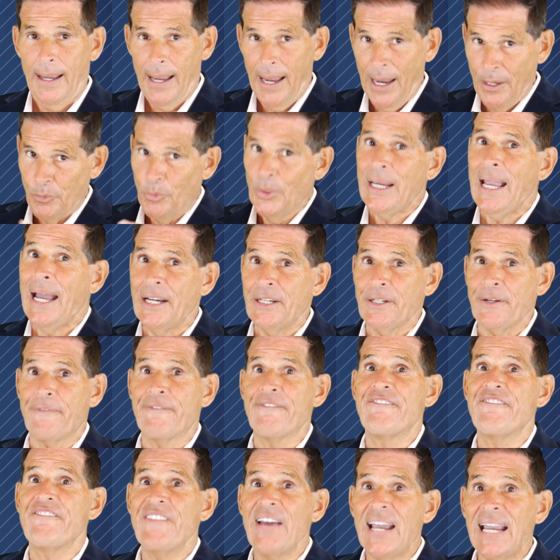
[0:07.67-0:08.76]
And we had to
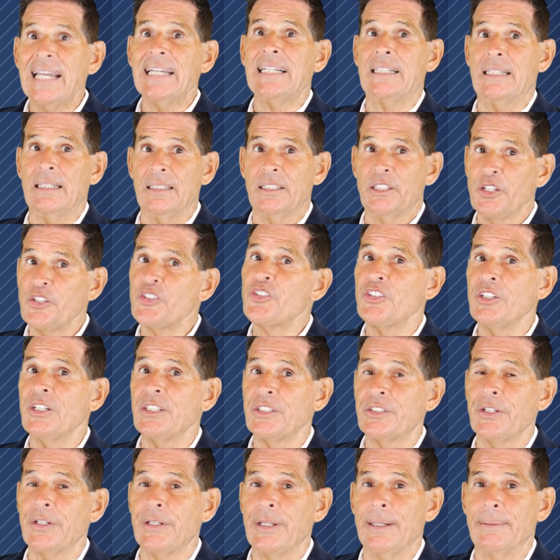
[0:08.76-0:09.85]
fake
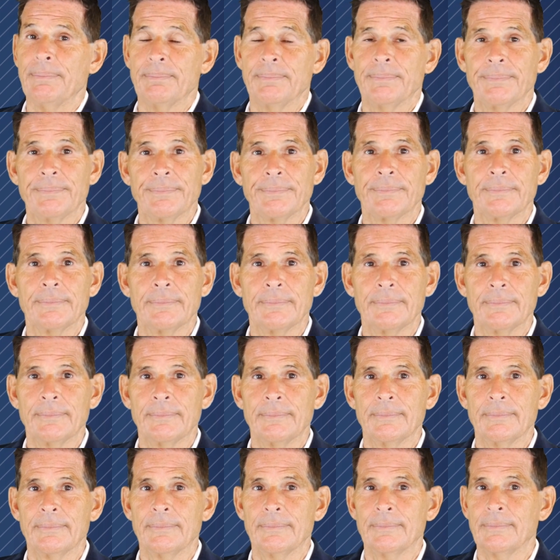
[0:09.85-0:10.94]
listening to them.
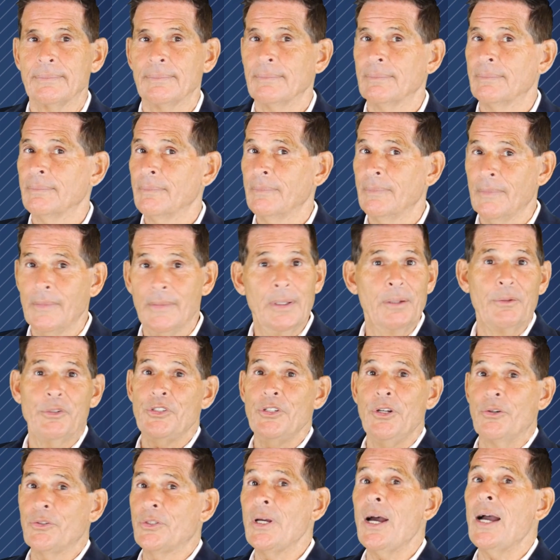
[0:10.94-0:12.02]
There
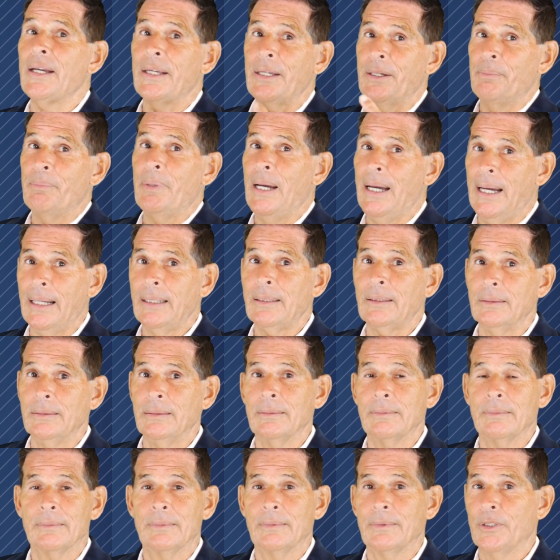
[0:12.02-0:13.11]
was no talking back,
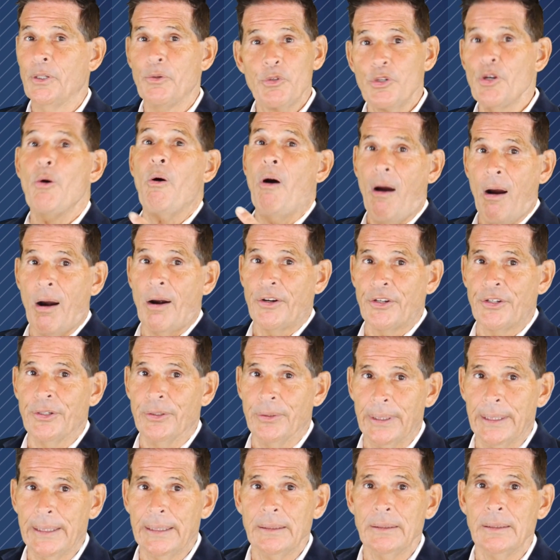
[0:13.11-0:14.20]
there was no
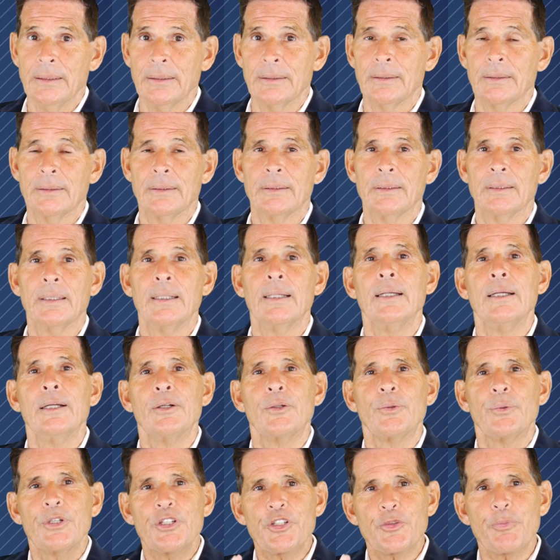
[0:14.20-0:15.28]
arguing.
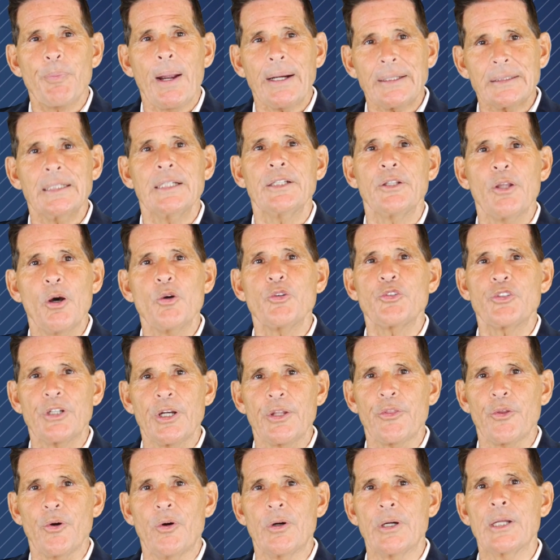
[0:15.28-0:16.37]
Respecting those in
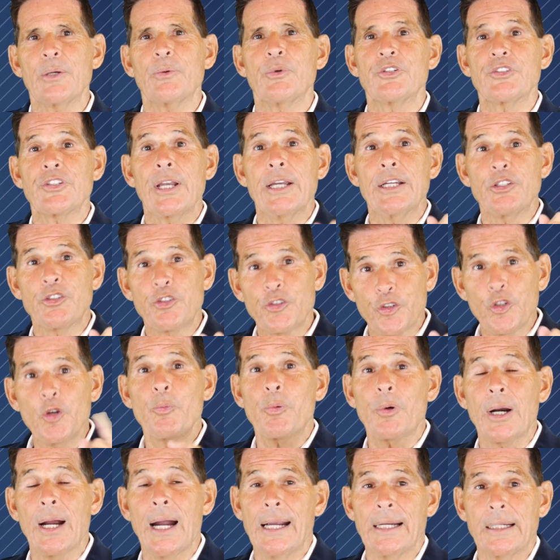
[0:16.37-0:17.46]
authority was a
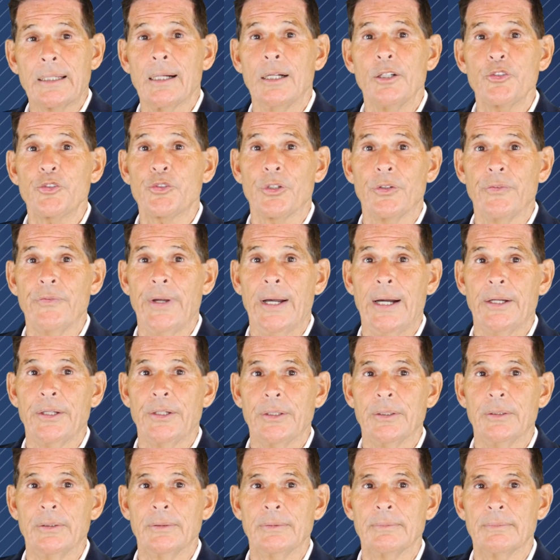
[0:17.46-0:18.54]
super high cultural
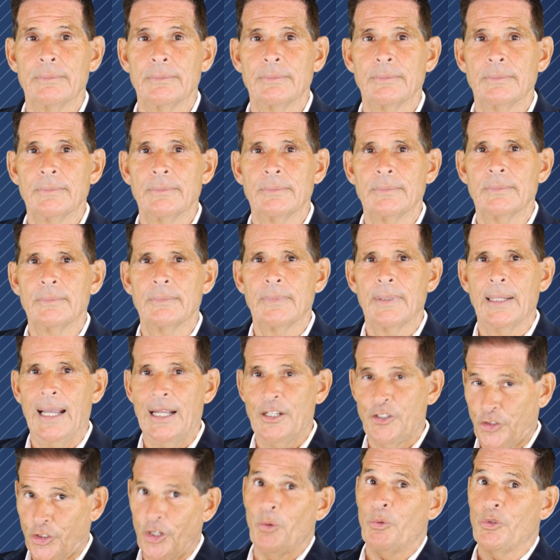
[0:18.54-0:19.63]
value,
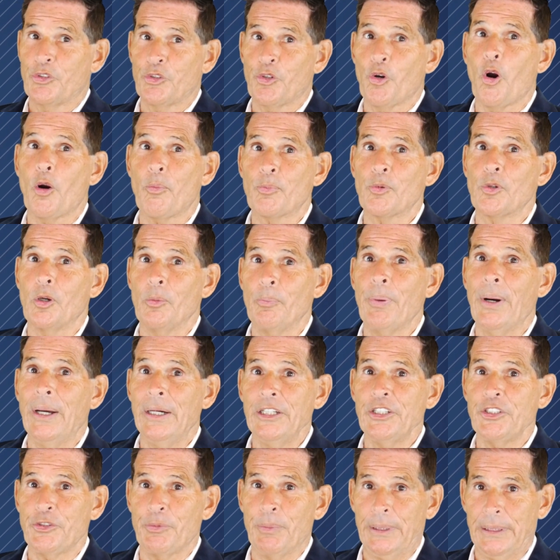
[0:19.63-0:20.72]
and so was corporal
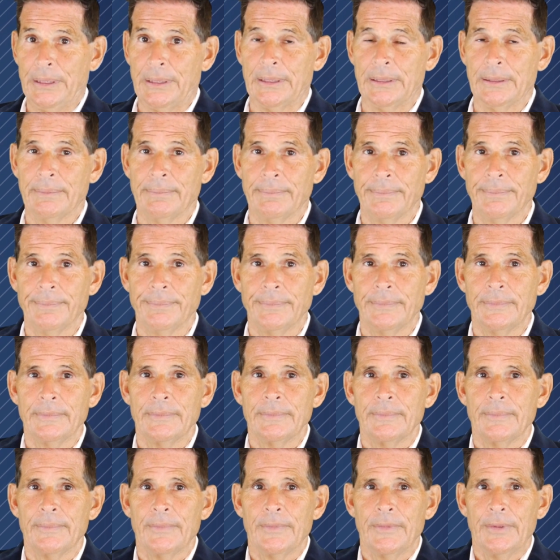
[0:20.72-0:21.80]
punishment.
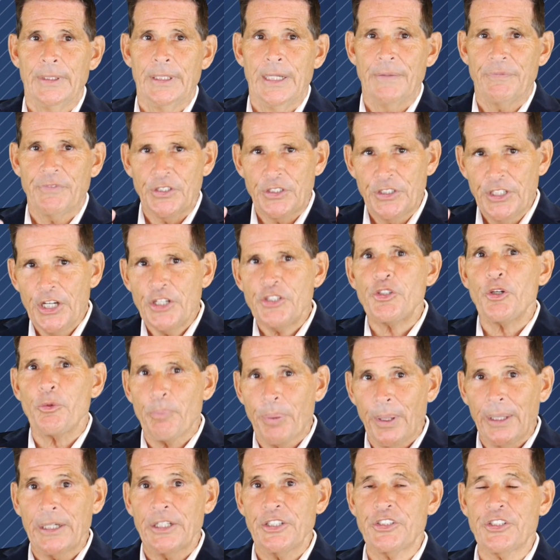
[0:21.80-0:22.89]
If the teacher
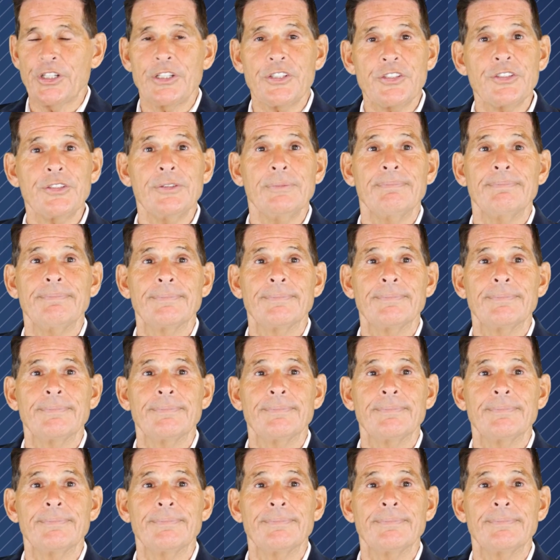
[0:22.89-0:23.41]
punished us,